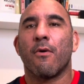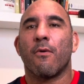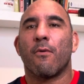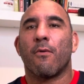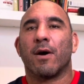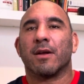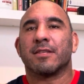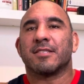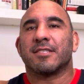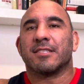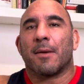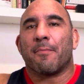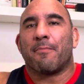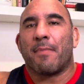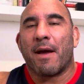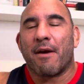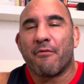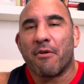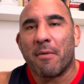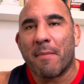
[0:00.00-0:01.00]
What's up,
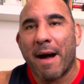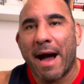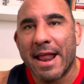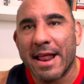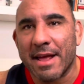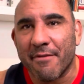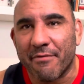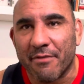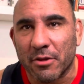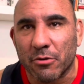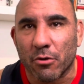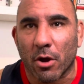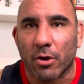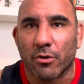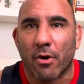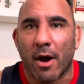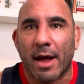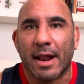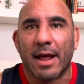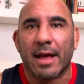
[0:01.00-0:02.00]
everybody? Vitor
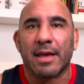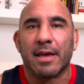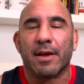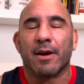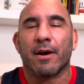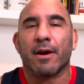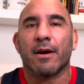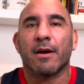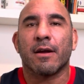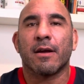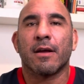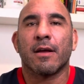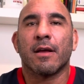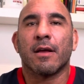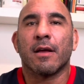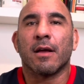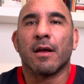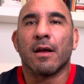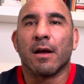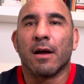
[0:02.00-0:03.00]
Duarte here.
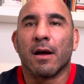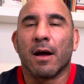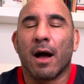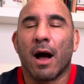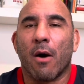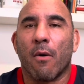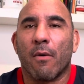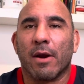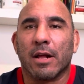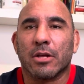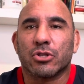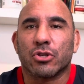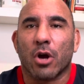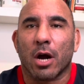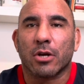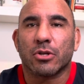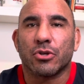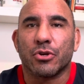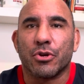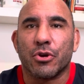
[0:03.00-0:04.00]
I want to
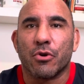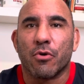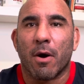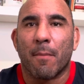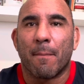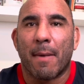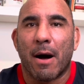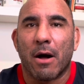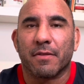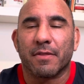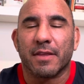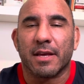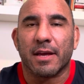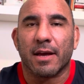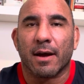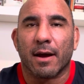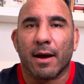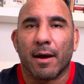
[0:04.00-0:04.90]
talk to you about we